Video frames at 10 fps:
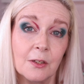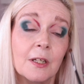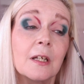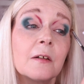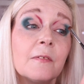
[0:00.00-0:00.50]
don't
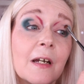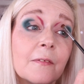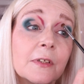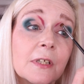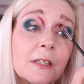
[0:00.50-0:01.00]
think I've
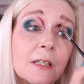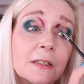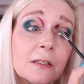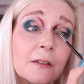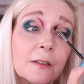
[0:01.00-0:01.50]
ever done
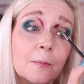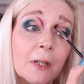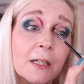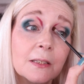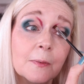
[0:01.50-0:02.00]
this kind of
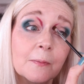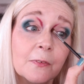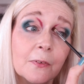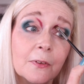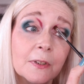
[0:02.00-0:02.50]
placement
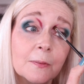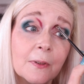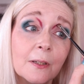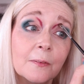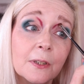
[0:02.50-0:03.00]
before as
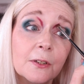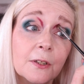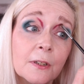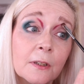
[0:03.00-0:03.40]
well, which